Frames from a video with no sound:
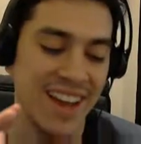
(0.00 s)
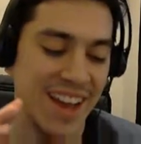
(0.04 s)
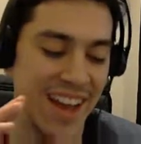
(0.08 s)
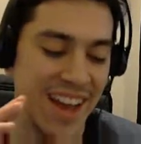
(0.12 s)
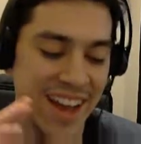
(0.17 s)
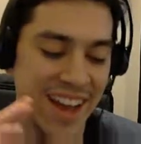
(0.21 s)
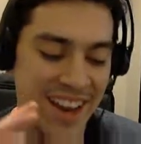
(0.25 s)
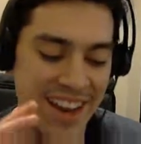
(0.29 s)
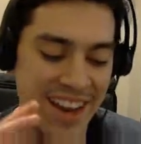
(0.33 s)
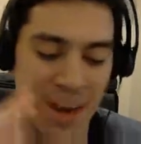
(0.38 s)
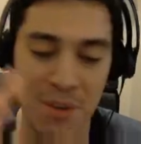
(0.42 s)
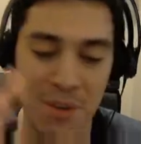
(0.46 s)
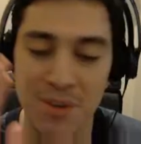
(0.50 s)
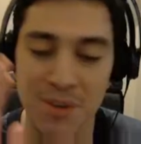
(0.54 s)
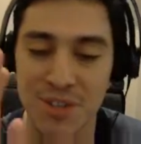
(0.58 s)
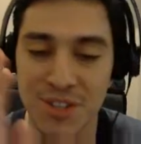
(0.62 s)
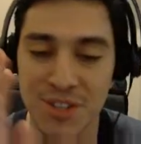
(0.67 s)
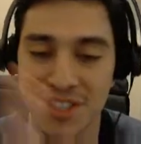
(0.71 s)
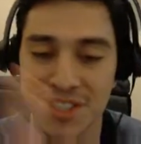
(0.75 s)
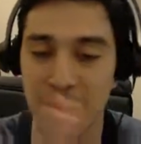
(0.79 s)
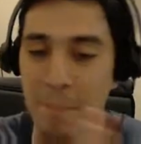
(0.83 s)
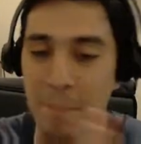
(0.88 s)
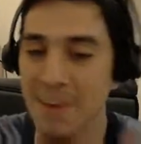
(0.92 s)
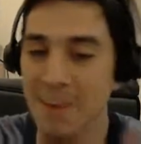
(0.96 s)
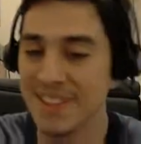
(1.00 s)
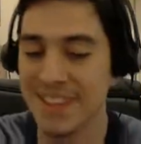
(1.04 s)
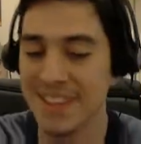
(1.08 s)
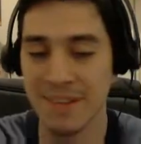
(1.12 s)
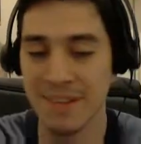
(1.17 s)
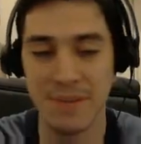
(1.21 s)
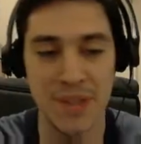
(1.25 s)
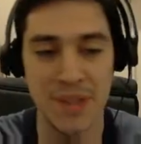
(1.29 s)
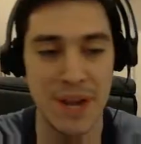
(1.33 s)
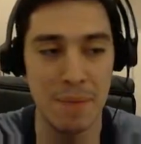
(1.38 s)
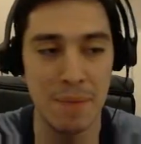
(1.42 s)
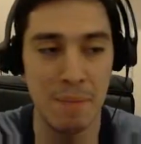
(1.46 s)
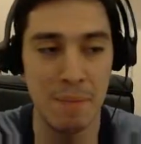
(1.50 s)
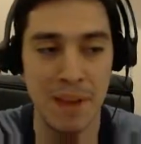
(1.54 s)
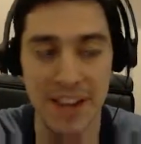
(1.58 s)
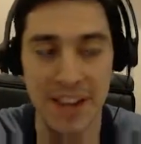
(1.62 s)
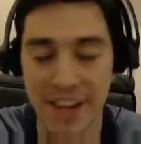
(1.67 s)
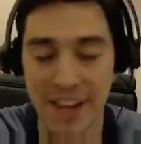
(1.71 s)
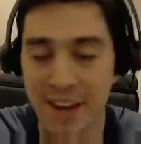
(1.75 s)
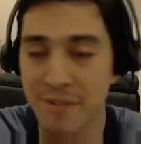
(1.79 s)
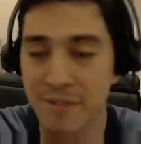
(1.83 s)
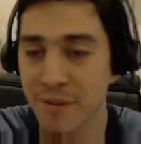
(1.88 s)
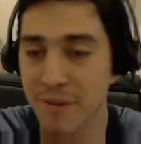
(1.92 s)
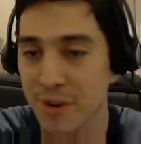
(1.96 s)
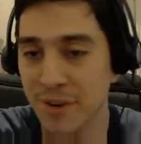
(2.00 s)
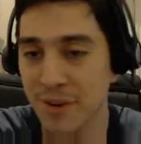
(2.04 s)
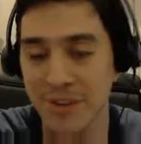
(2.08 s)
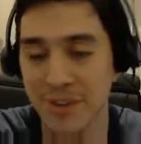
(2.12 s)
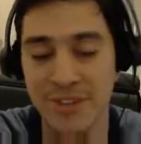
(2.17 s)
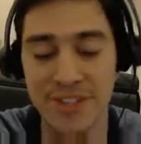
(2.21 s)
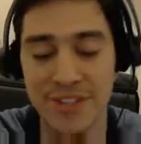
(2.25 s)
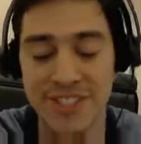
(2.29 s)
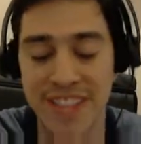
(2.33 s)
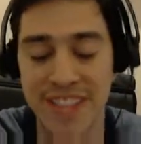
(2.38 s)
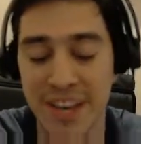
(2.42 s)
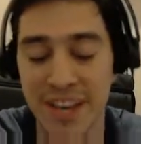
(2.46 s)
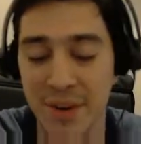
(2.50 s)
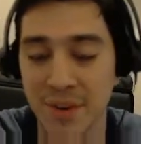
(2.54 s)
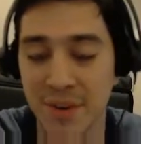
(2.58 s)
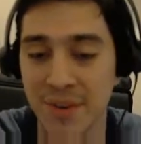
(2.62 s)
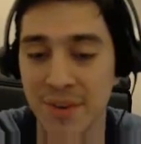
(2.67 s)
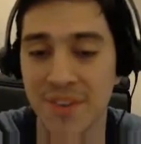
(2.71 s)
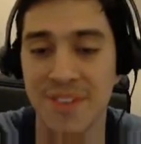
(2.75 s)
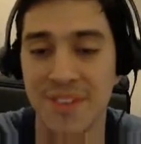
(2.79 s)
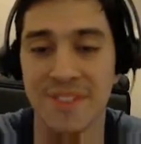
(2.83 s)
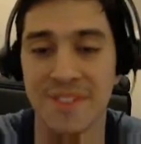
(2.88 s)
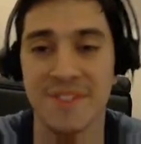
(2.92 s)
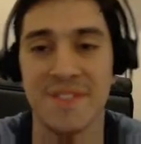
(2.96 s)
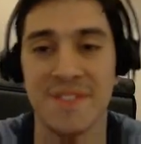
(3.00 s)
Uh, that was just the best level that I played ever just now.